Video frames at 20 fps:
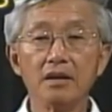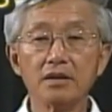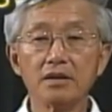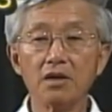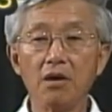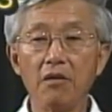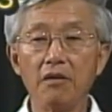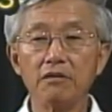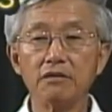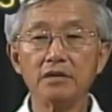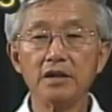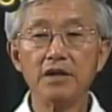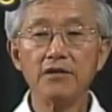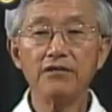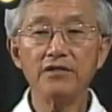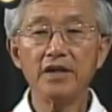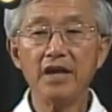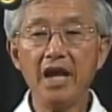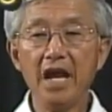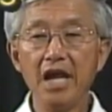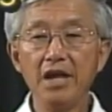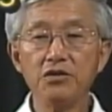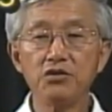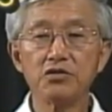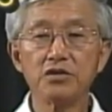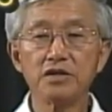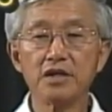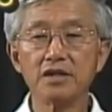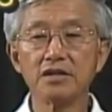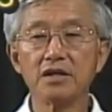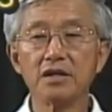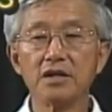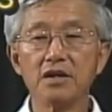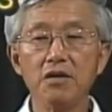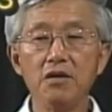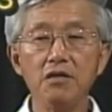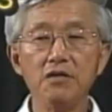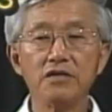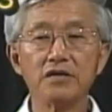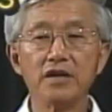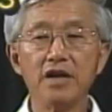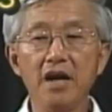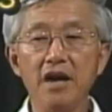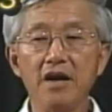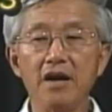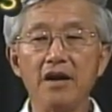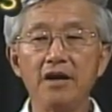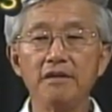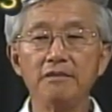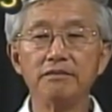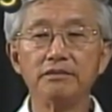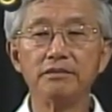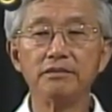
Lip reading: So if the H doesn't go there,